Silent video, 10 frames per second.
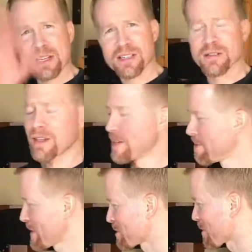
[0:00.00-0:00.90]
I should
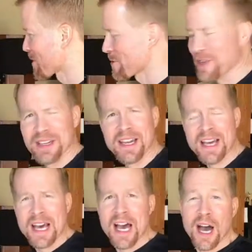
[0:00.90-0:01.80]
mention one other thing.
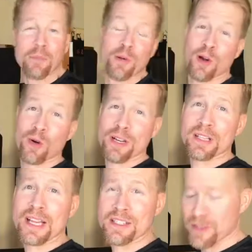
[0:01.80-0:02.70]
According to
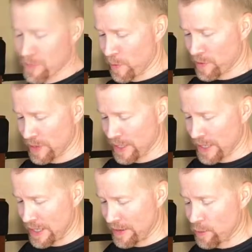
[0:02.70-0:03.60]
legend, supposedly,
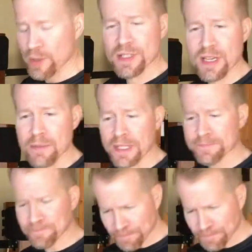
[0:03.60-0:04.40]
the wooden dummy,